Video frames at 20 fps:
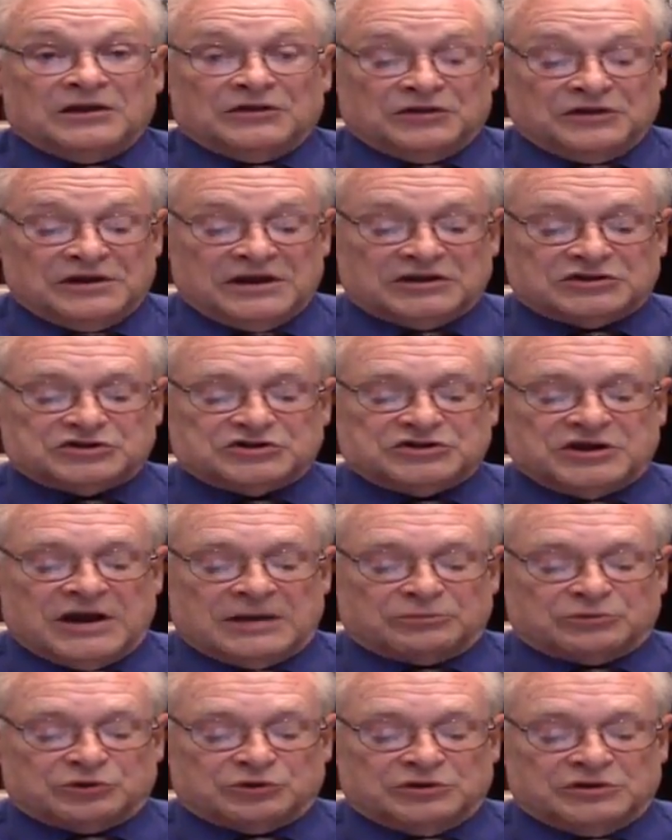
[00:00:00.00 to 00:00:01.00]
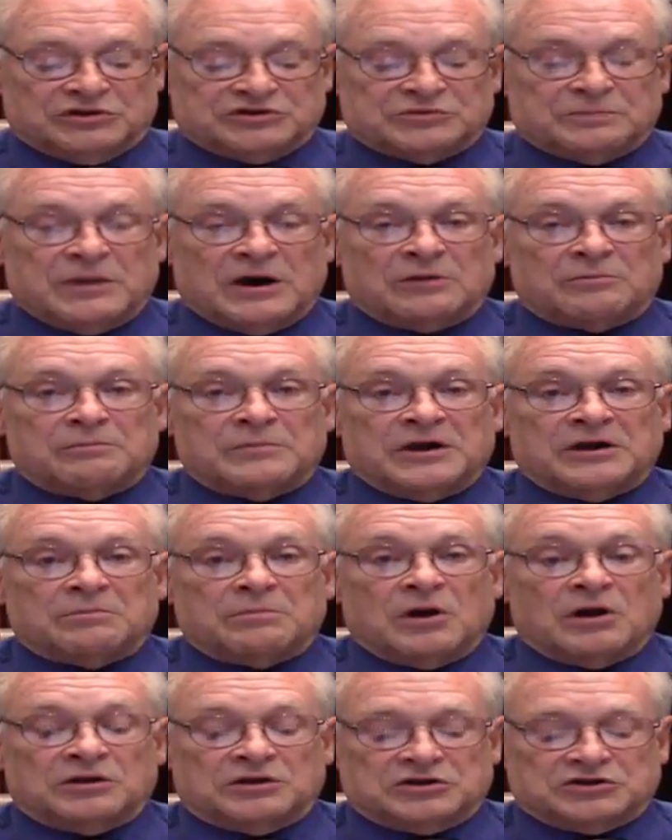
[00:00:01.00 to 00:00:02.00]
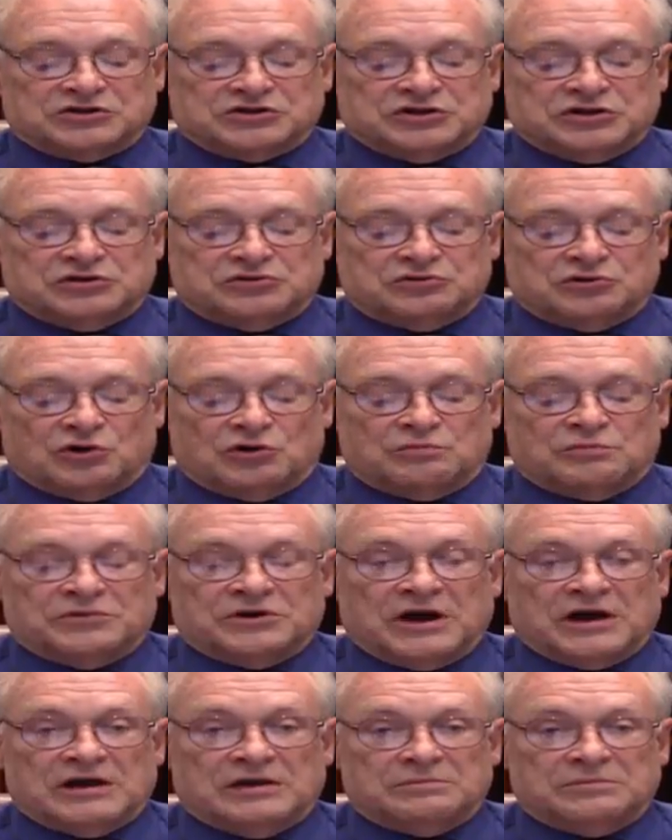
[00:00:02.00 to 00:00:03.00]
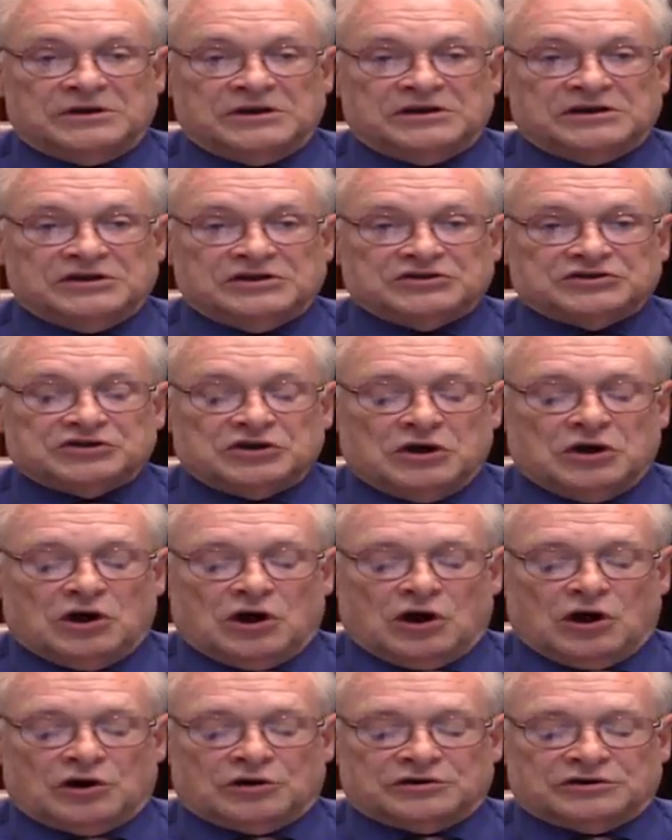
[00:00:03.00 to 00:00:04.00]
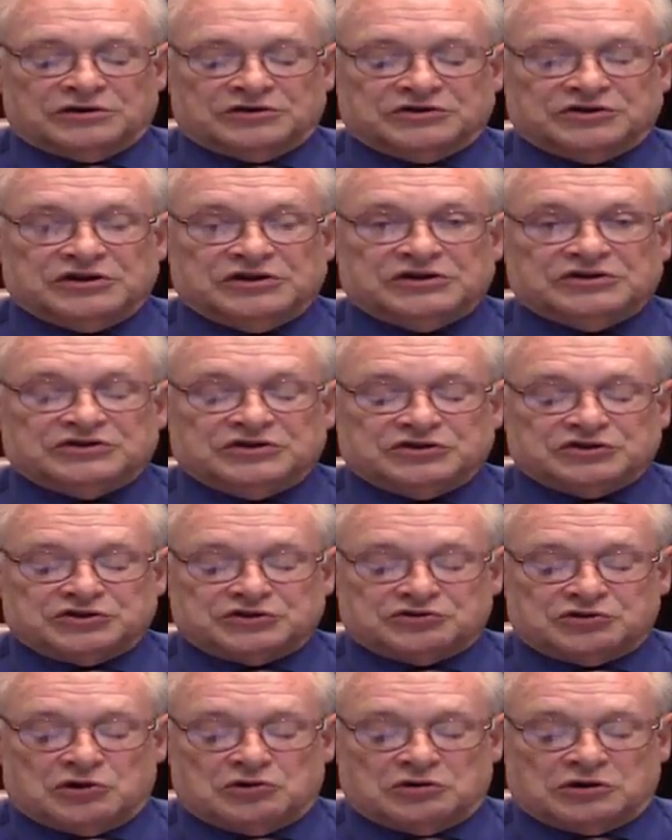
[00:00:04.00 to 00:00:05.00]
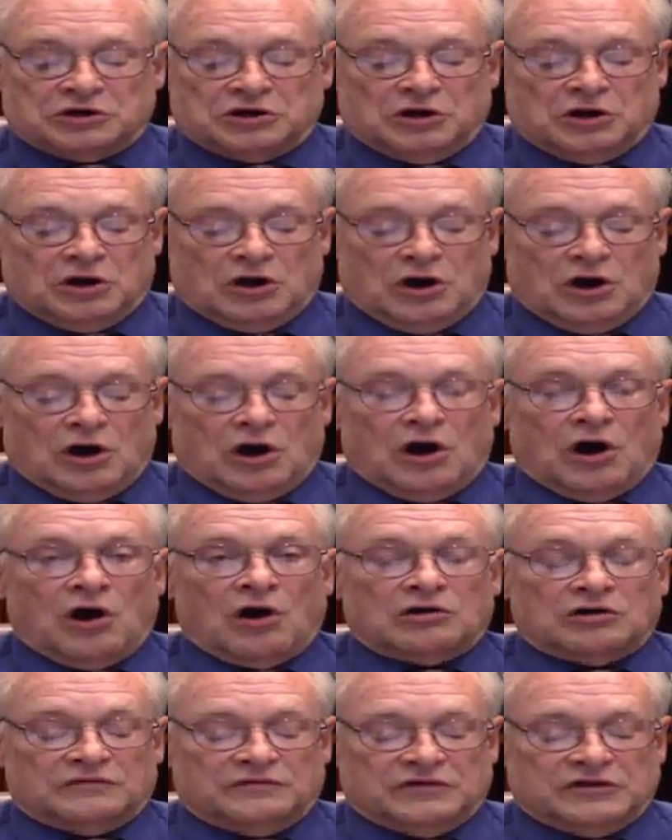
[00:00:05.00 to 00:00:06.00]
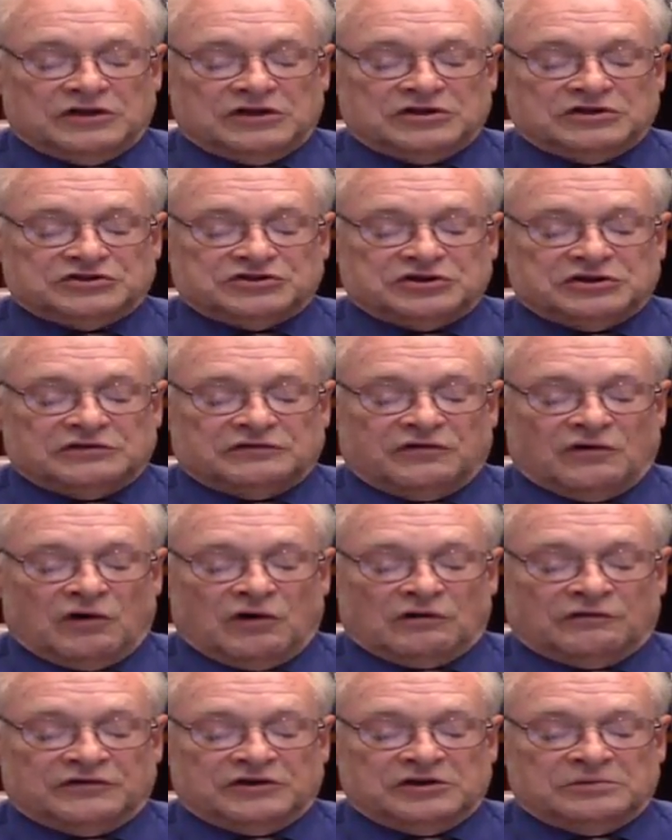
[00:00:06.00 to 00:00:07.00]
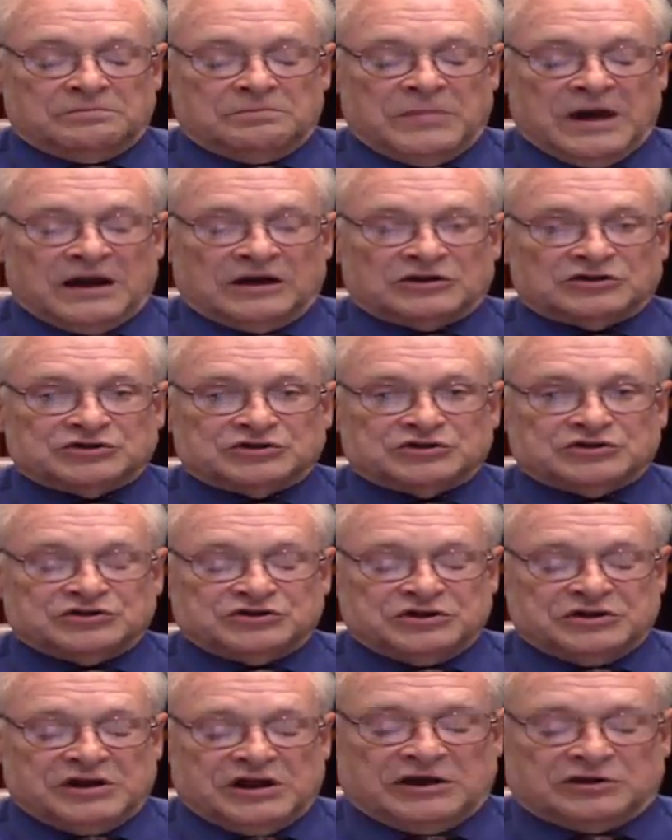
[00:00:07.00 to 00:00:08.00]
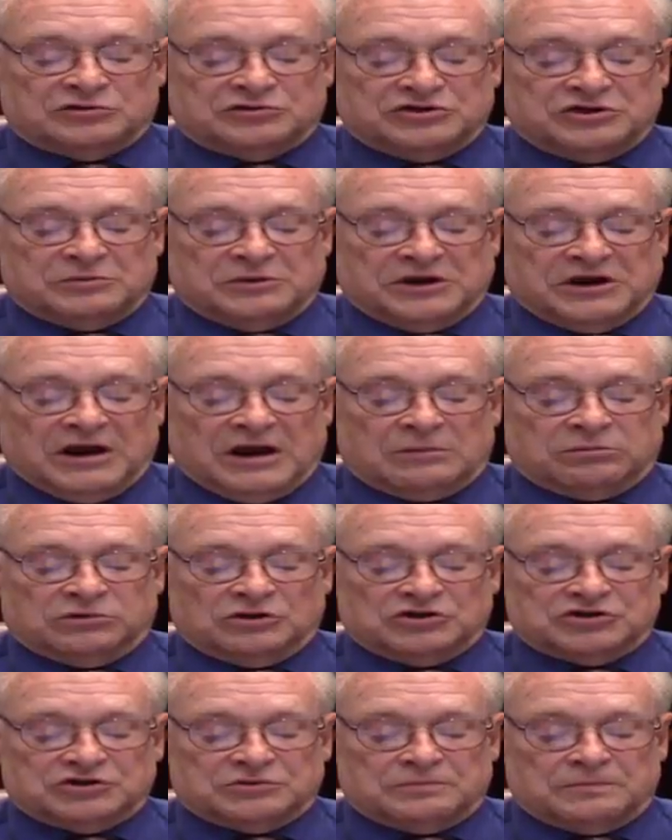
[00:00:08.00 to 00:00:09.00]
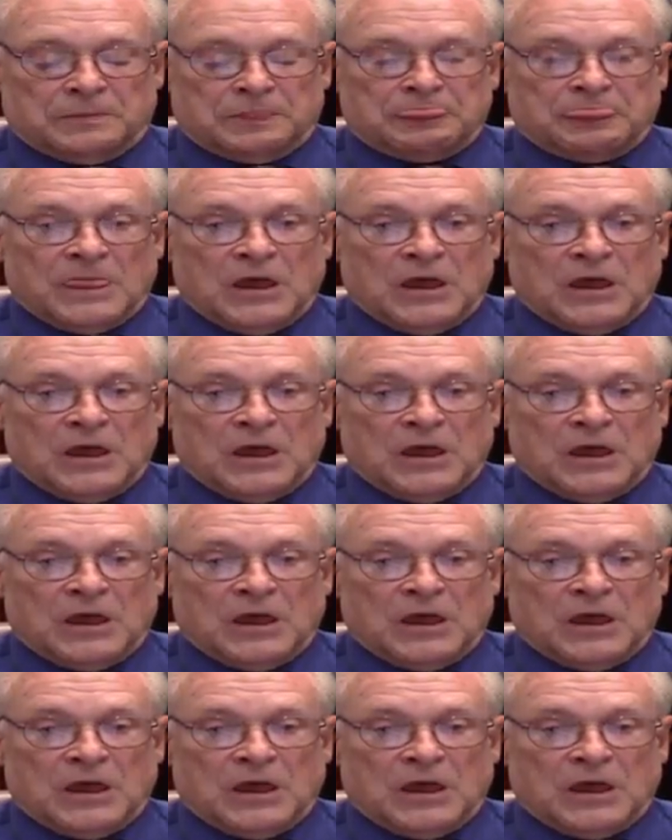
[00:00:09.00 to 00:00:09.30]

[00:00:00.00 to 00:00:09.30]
The next chapter is about metabolic syndrome, diabetes, heart disease, and stroke. All of these involve imbalances energy metabolism.